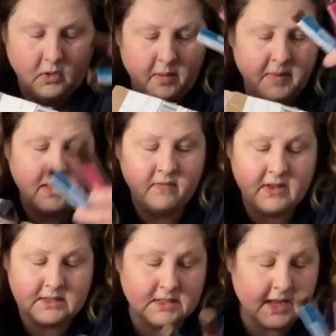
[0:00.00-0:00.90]
let me
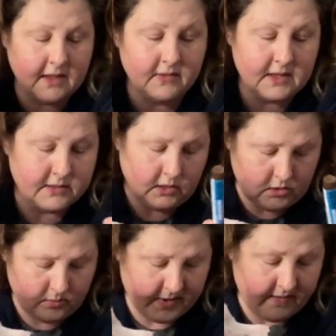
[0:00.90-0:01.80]
investigate these a
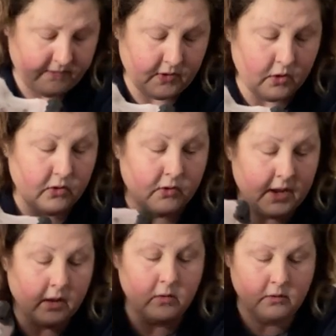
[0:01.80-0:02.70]
little bit further
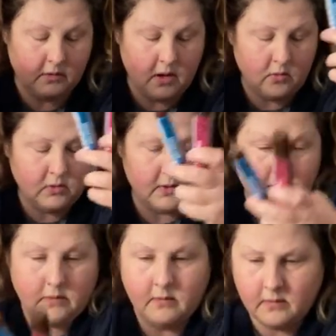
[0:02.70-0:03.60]
now. Hold on.
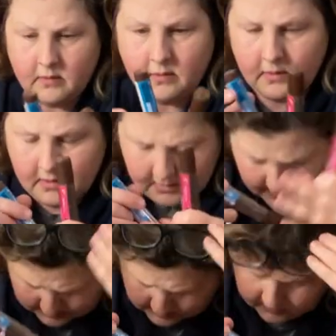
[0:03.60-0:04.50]

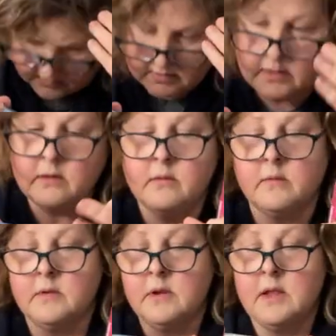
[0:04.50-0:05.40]
Hold on
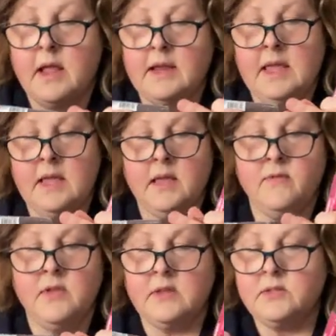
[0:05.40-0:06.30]
can't
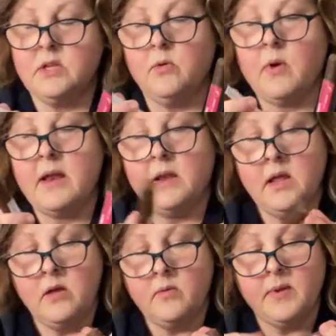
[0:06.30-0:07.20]
give these to you right
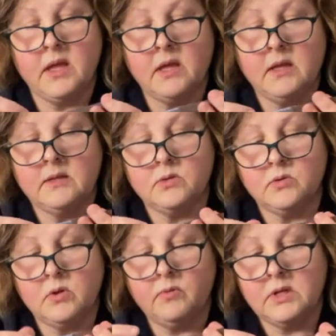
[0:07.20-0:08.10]
now because
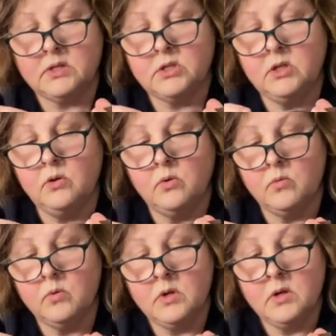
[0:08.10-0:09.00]
there's only two.
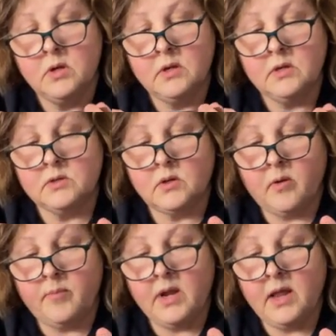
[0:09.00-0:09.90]
So
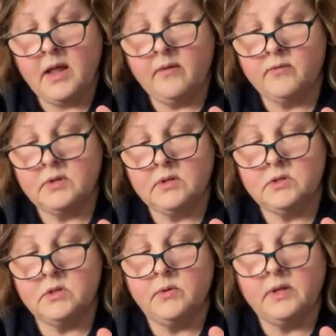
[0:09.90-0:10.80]
I'm gonna have to
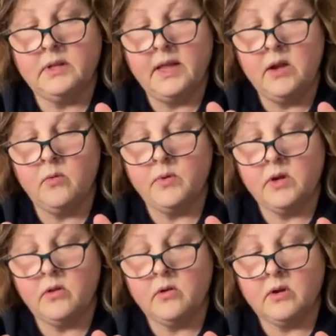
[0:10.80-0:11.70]
do it later when
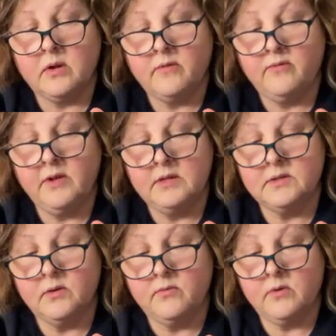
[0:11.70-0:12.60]
y'all aren't gonna
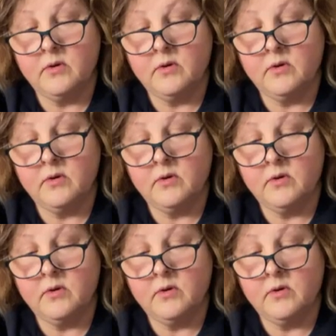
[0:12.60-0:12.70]
fuss over